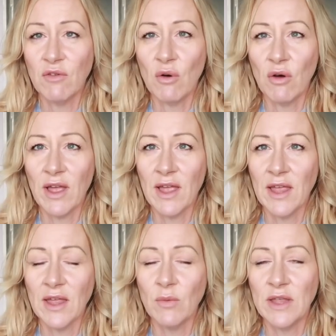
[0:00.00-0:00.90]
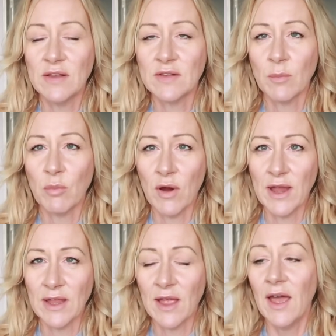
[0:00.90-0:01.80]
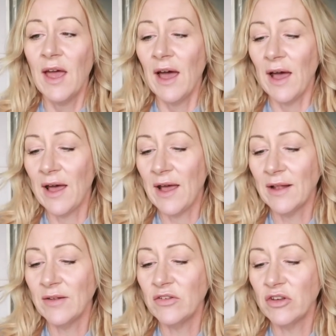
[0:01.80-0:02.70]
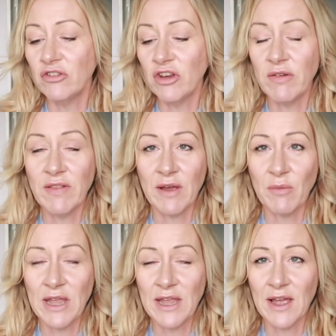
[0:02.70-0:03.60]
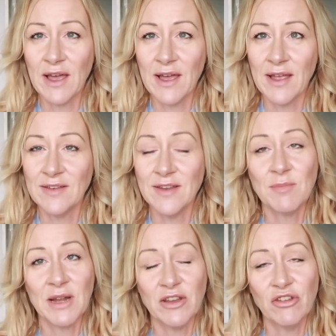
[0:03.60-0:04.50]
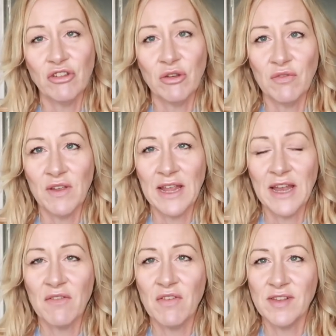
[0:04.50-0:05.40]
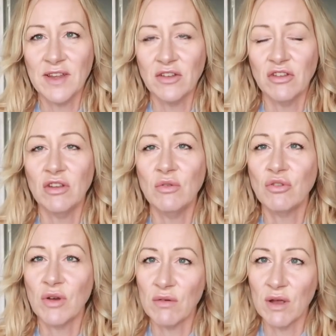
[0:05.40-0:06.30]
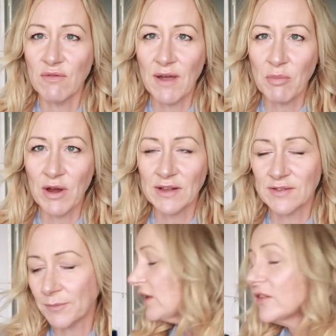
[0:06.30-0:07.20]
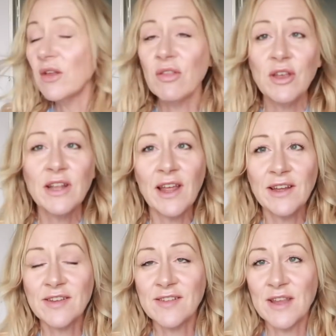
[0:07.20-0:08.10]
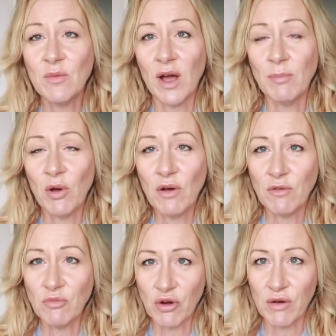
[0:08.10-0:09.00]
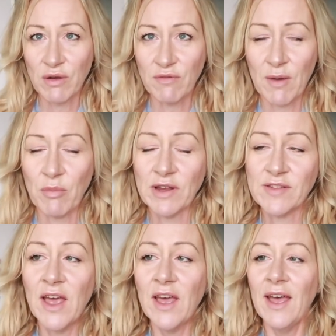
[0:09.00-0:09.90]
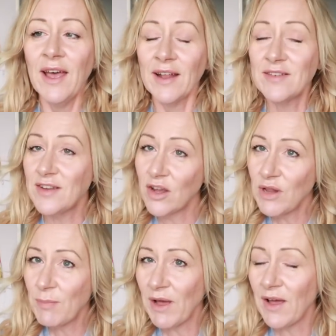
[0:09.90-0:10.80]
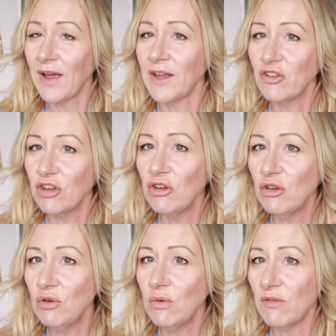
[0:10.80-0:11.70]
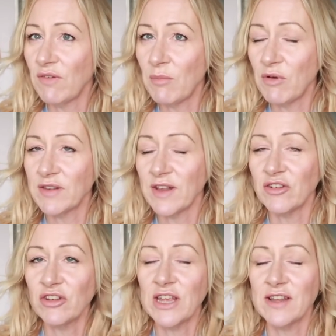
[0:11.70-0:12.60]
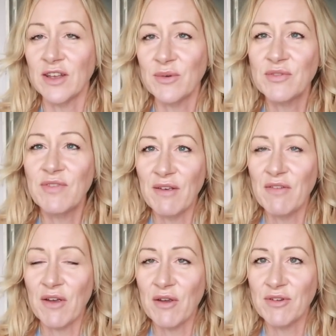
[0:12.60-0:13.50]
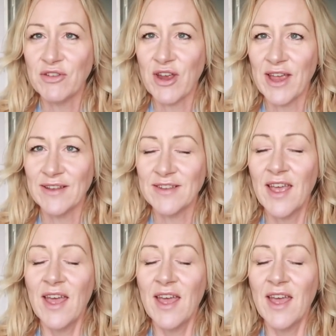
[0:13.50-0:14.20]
for a week's break, and during that week I did manage to fit in a visit to Truro Fabrics. So I thought you'd like to see what I bought from Truro Fabrics. I did only buy two fabrics actually, so I was very restrained,